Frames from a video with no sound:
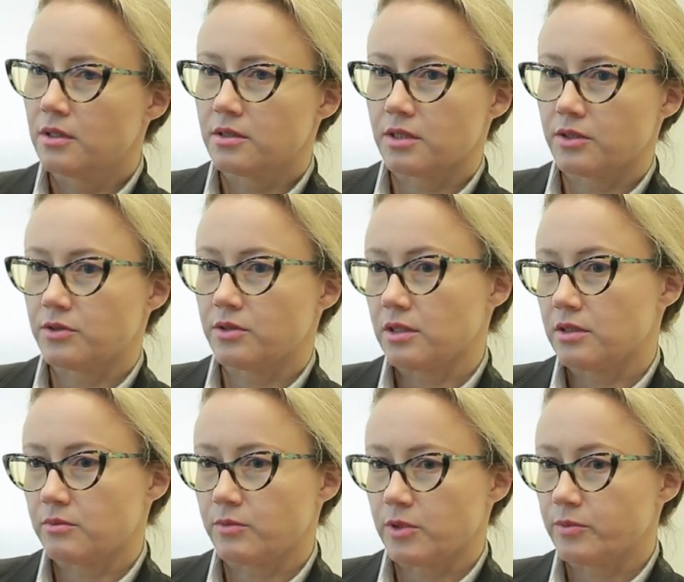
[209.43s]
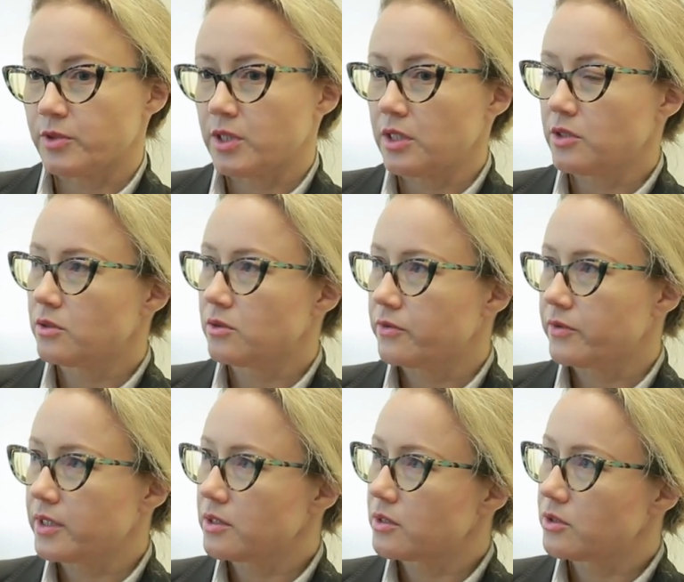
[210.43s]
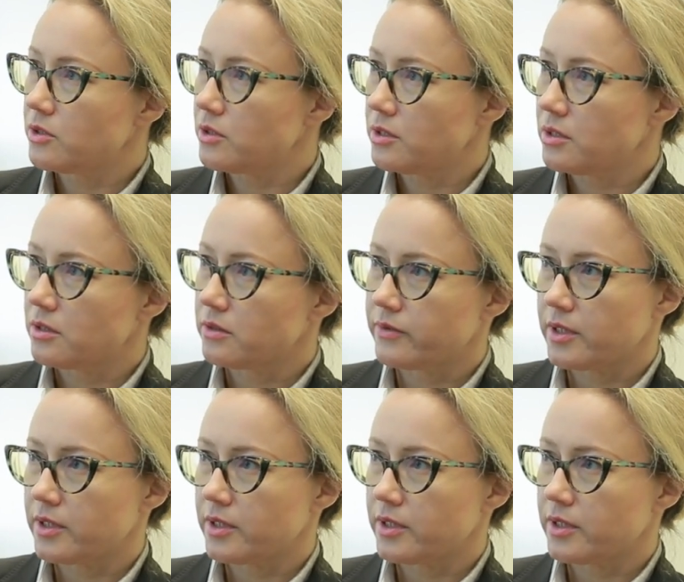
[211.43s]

such that minimization of energy in